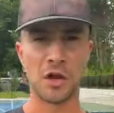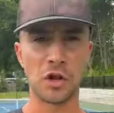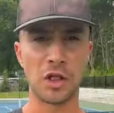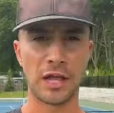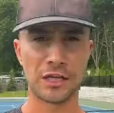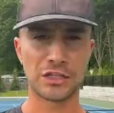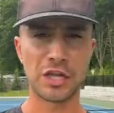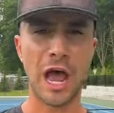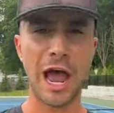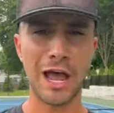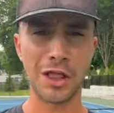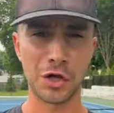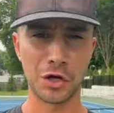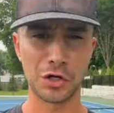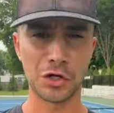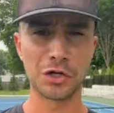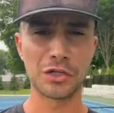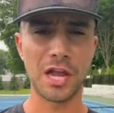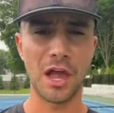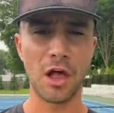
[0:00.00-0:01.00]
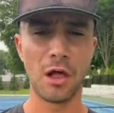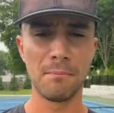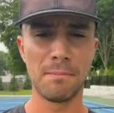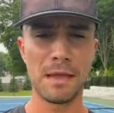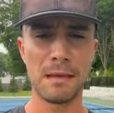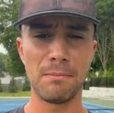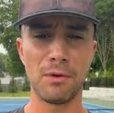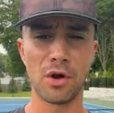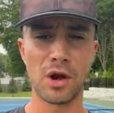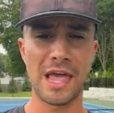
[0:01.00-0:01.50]
And they're like, Tyler, you're
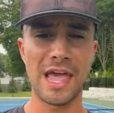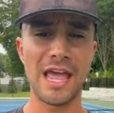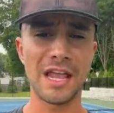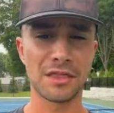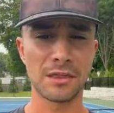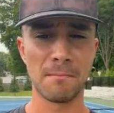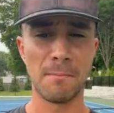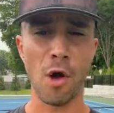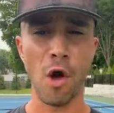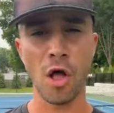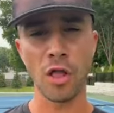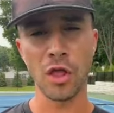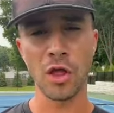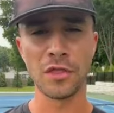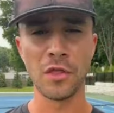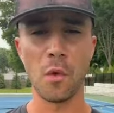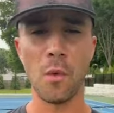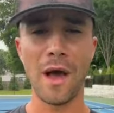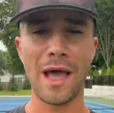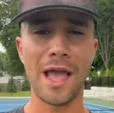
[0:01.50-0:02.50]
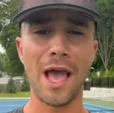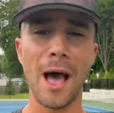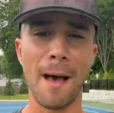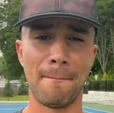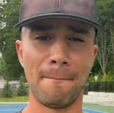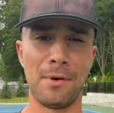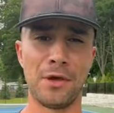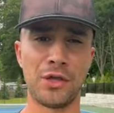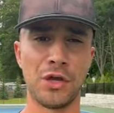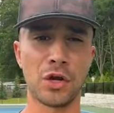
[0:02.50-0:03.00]
telling people to hit the ball on the way
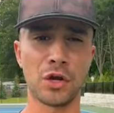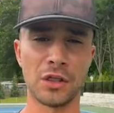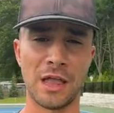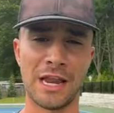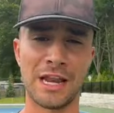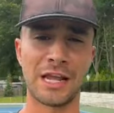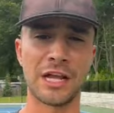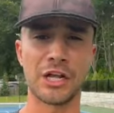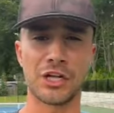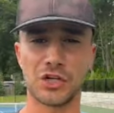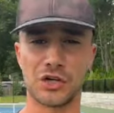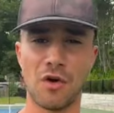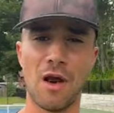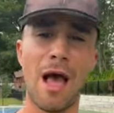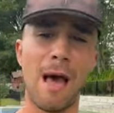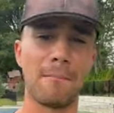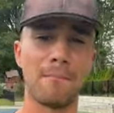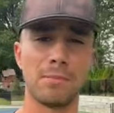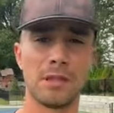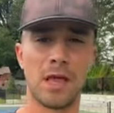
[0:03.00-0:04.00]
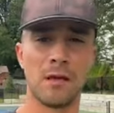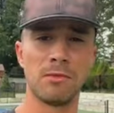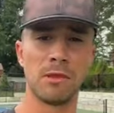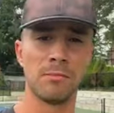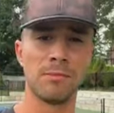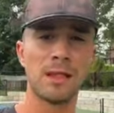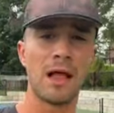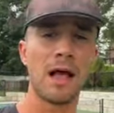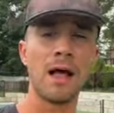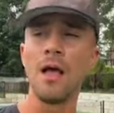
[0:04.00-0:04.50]
up, but you're letting it drop, blah,
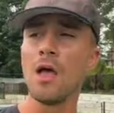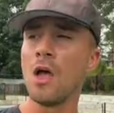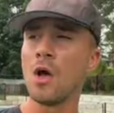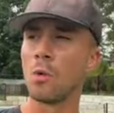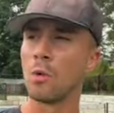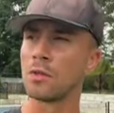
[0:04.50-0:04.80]
blah, blah.